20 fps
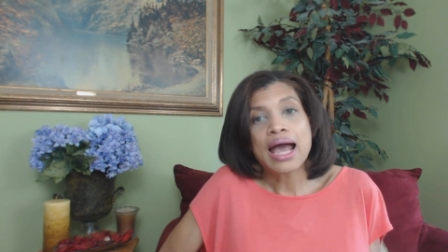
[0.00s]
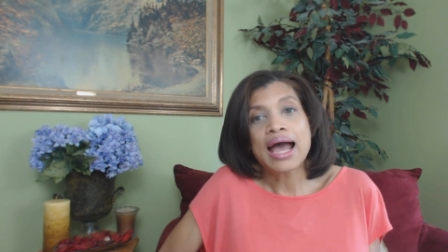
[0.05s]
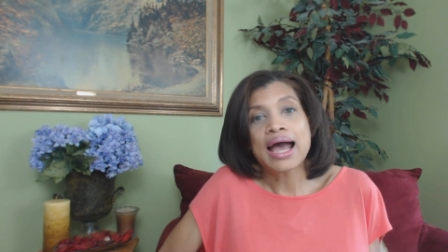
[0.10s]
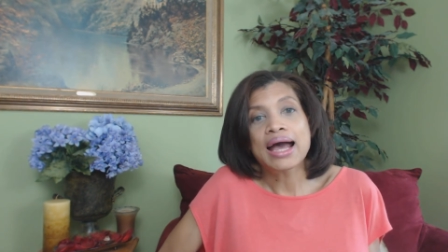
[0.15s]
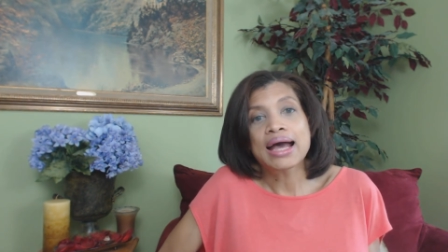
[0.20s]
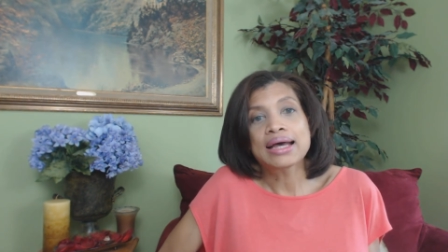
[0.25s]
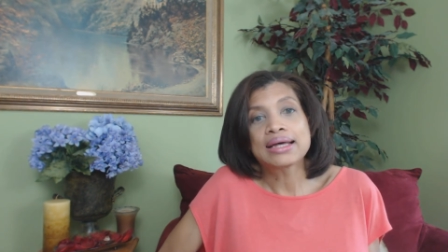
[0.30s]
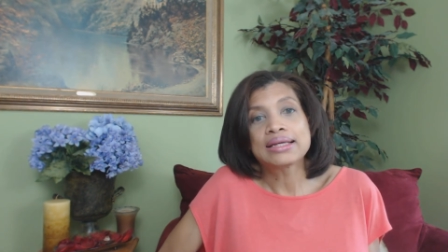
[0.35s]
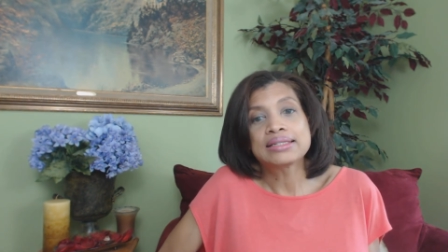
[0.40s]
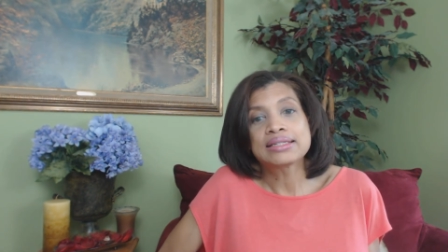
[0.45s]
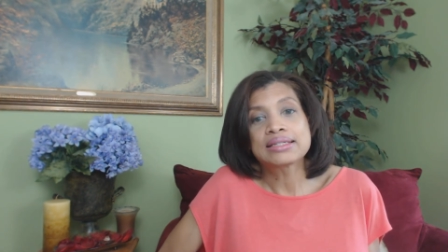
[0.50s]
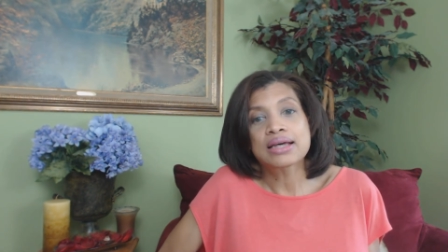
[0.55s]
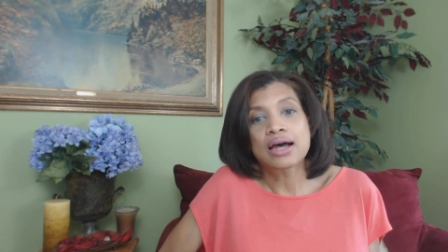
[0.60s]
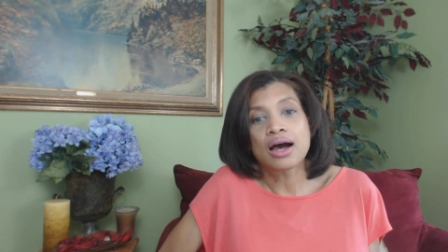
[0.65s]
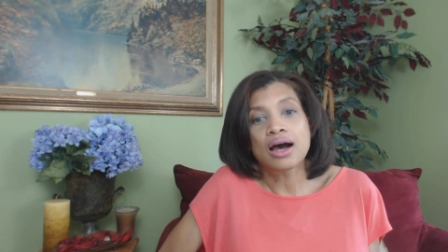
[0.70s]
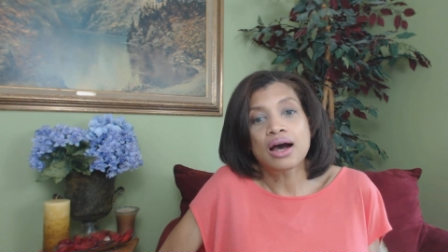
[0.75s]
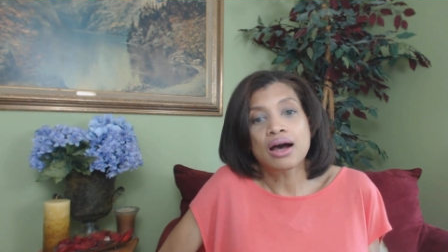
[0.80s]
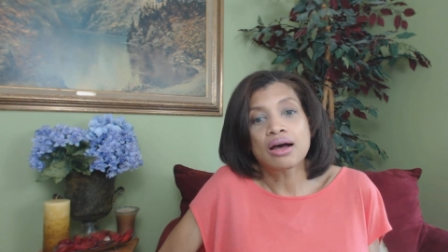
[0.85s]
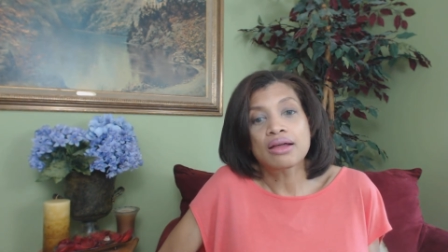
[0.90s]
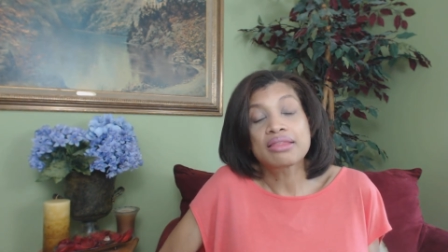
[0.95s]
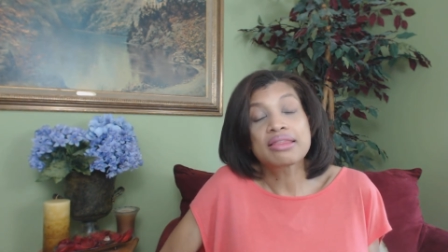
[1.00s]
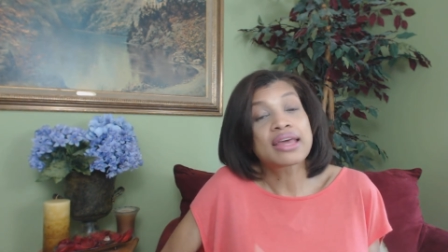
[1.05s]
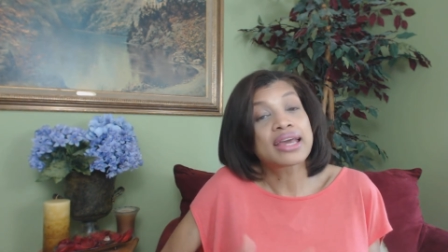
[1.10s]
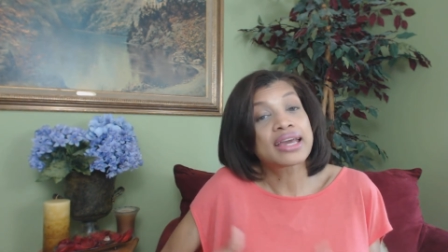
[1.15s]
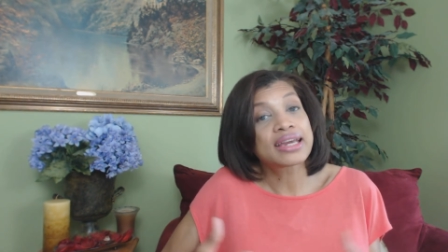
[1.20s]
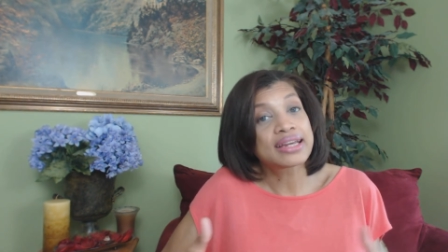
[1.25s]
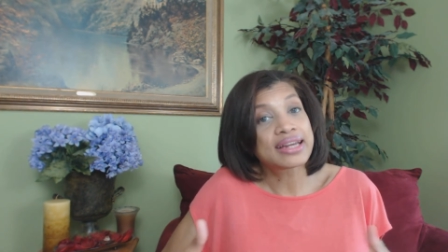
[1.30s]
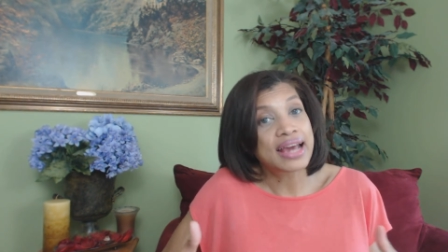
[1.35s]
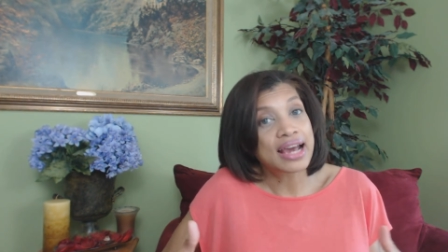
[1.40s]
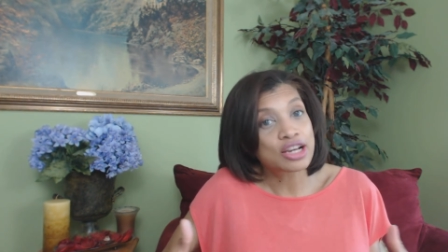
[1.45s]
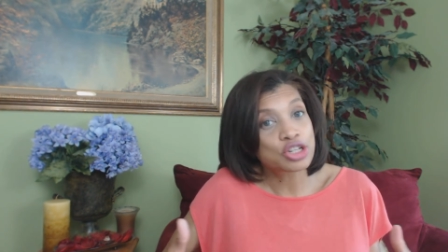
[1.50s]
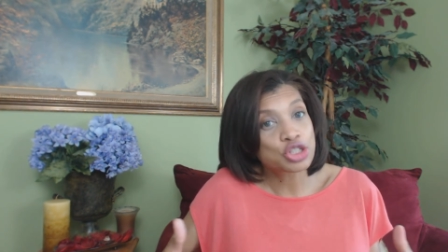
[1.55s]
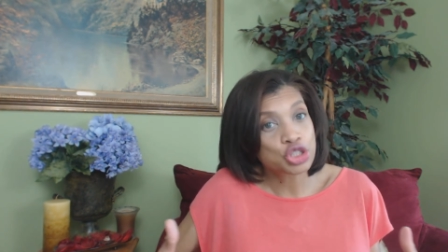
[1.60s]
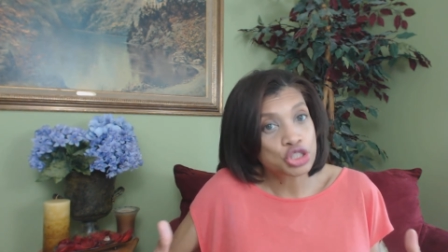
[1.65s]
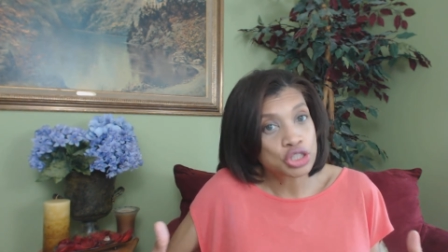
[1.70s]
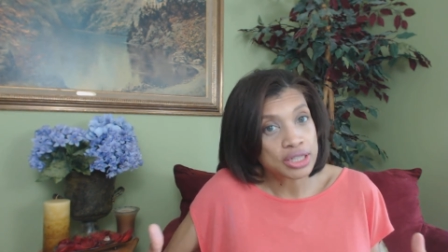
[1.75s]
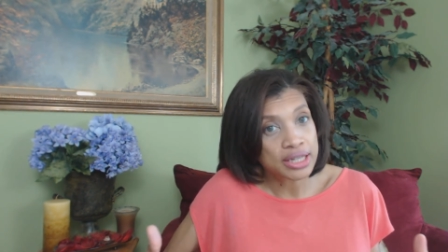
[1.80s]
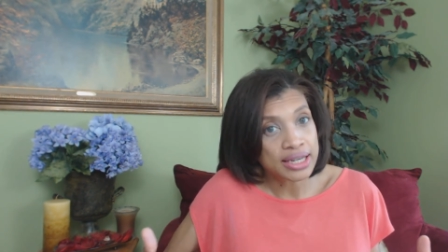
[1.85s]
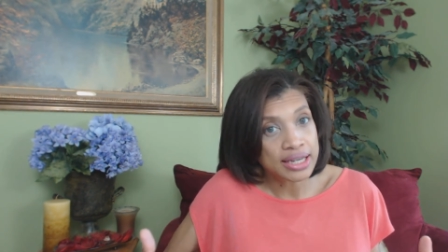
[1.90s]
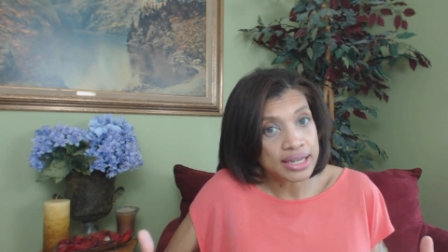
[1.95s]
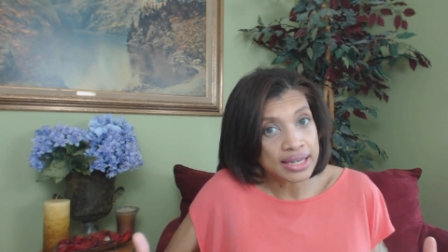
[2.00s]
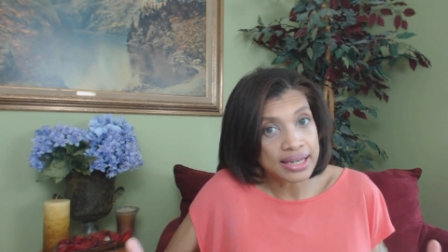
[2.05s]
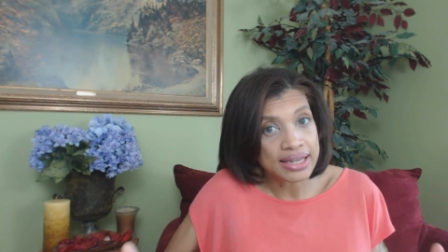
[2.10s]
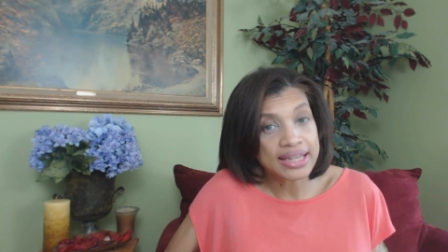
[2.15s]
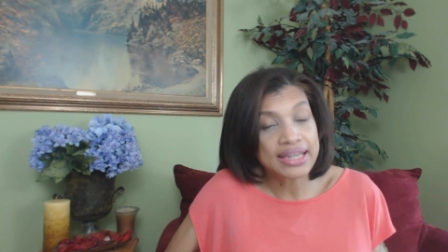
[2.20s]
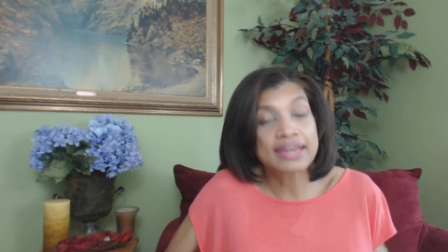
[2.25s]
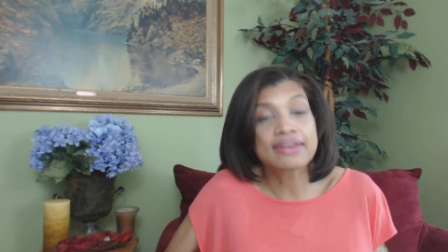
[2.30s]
And uh, they can actually